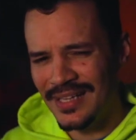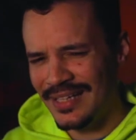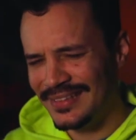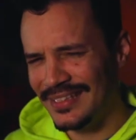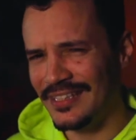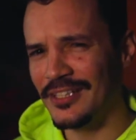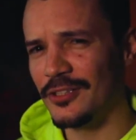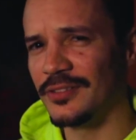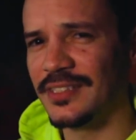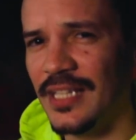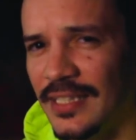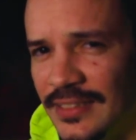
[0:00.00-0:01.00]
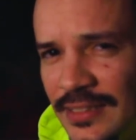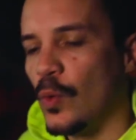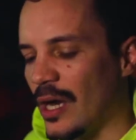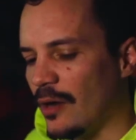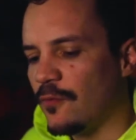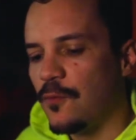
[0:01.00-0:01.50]
Then I did another test
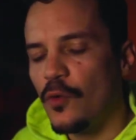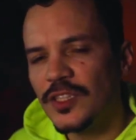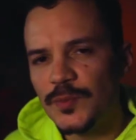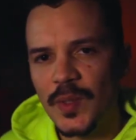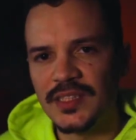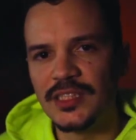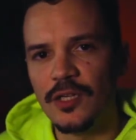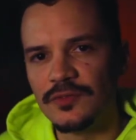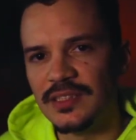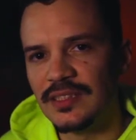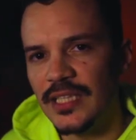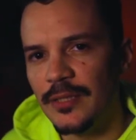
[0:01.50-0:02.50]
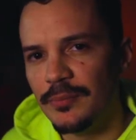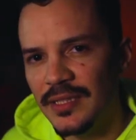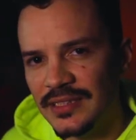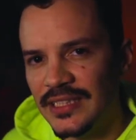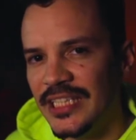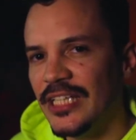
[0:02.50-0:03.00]
where I forced myself to stay
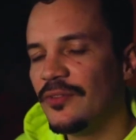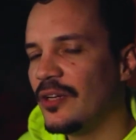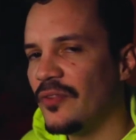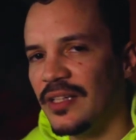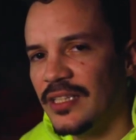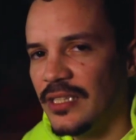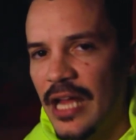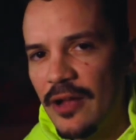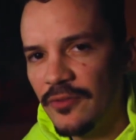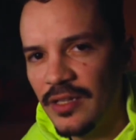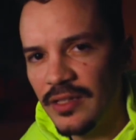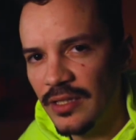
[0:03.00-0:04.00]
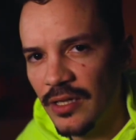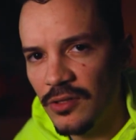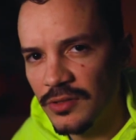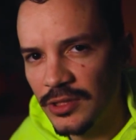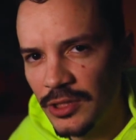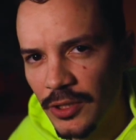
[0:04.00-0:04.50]
busy even if I didn't have anything
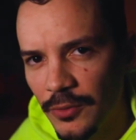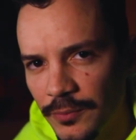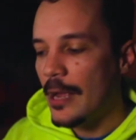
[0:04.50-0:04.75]
else to do.